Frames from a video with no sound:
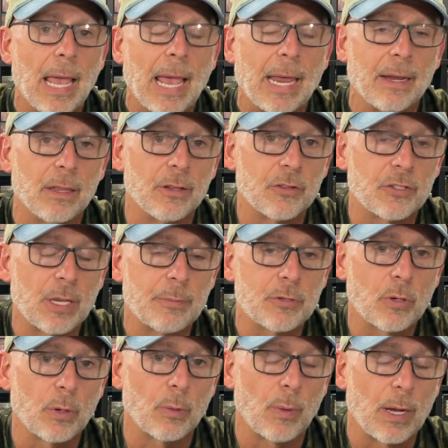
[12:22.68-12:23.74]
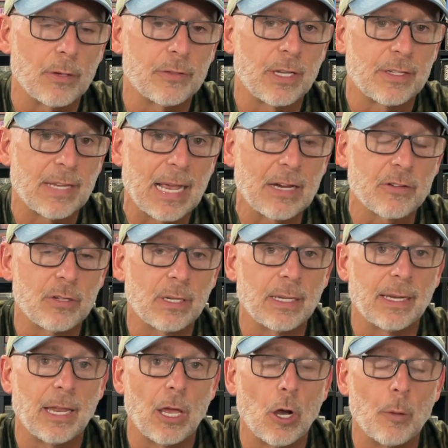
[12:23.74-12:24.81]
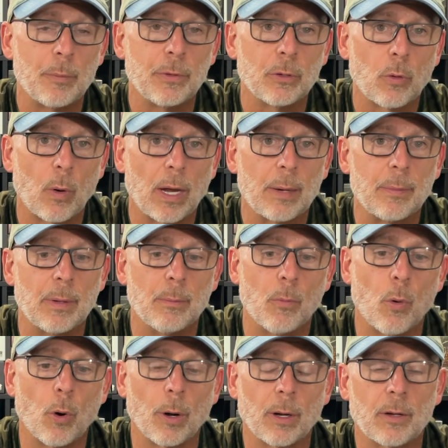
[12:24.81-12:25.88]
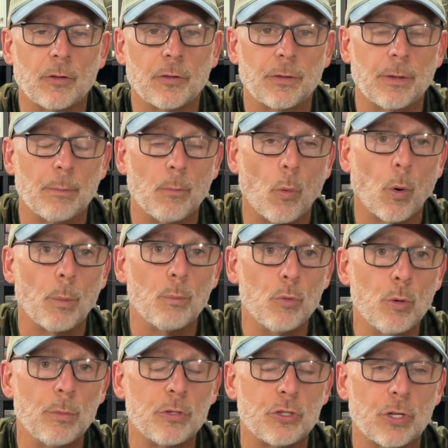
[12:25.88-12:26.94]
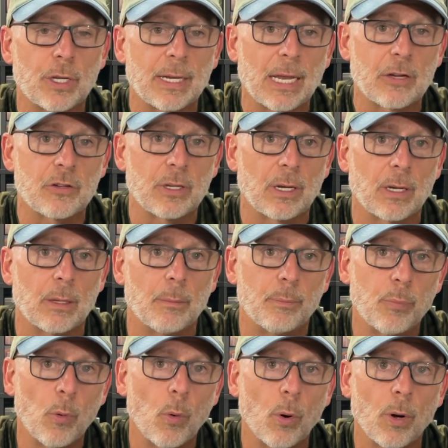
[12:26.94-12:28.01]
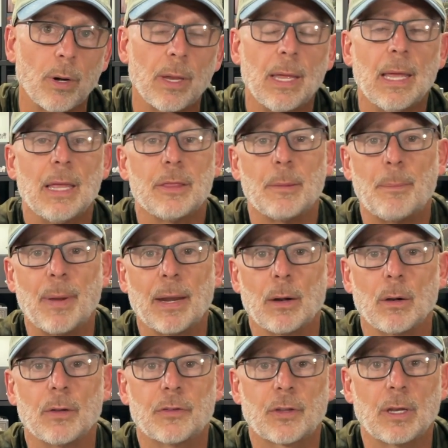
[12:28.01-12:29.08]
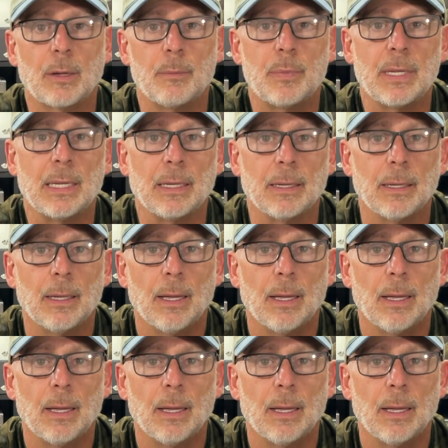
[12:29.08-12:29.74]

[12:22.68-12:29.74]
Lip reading: And in the subsequent rounds, that's actually going to help you quite a bit more because the more movement you can actually get on the board, the better it's going to be.